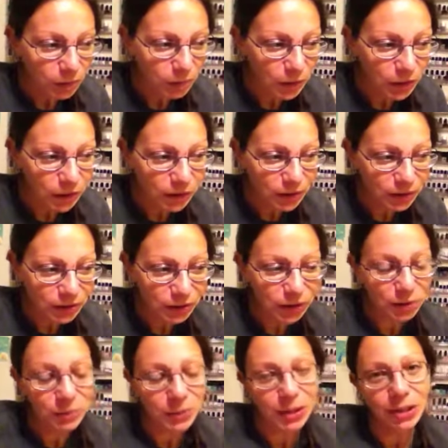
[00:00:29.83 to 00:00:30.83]
Merle!
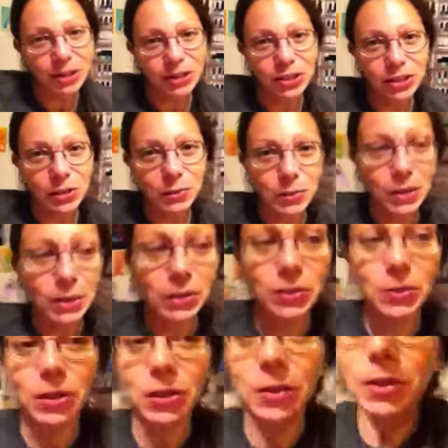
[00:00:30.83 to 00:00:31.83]
Oh my gosh, he's being
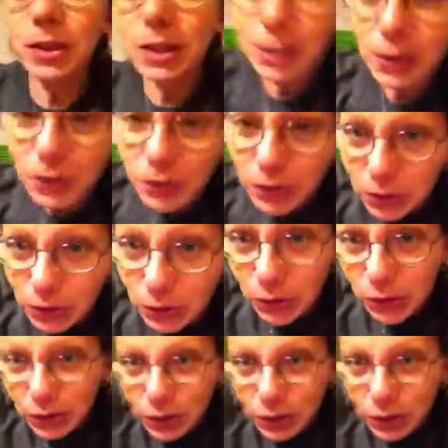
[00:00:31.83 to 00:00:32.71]
so cute. Let's see if he'll do it for